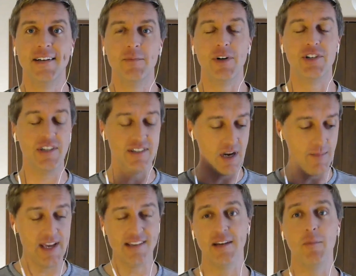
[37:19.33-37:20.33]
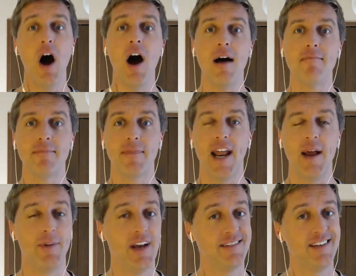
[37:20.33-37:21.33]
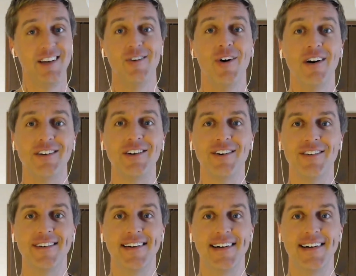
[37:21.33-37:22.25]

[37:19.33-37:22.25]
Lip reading: But she's an amazing mom, and I'm guessing you are too.